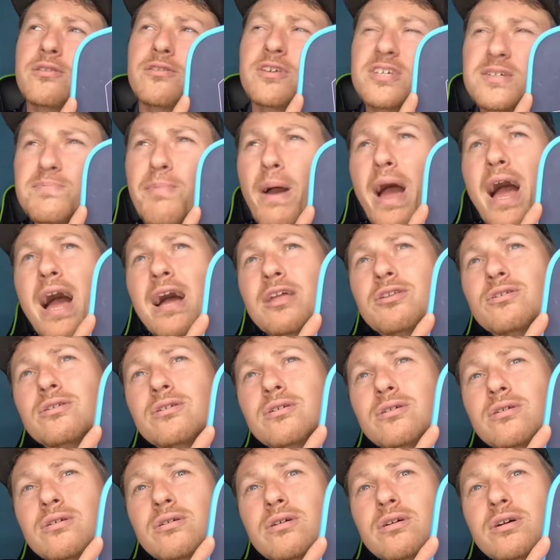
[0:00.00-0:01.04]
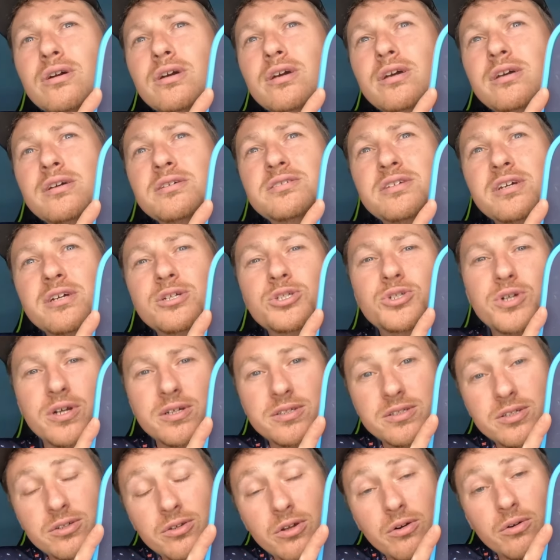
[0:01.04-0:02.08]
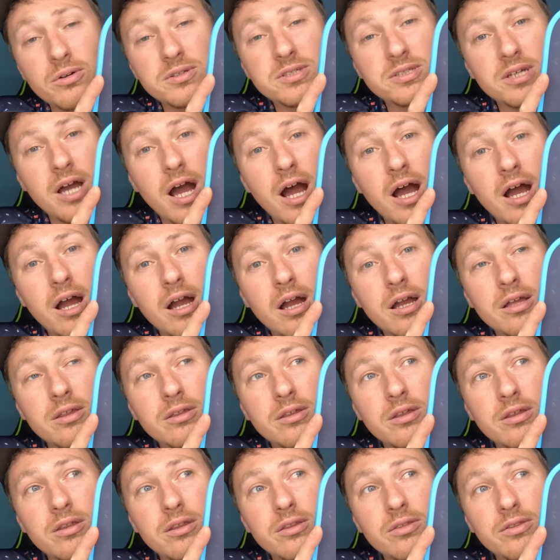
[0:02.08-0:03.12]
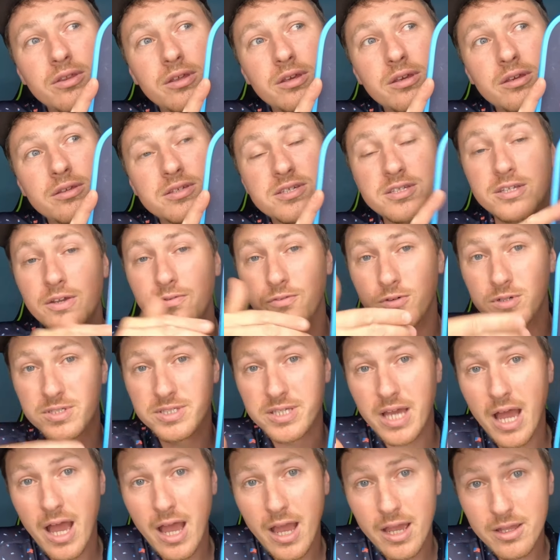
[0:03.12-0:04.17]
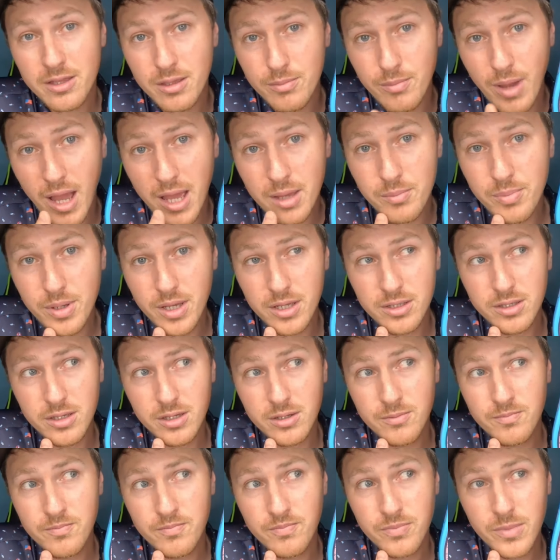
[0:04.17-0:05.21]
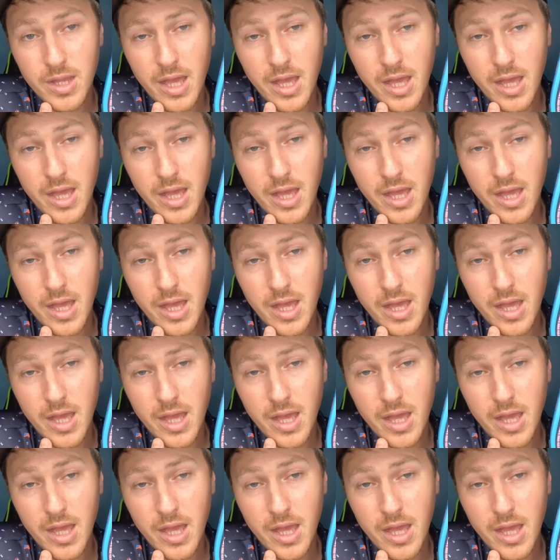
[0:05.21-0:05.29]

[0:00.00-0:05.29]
this paddle is interesting. You know, it's on the stiffer side, in my opinion.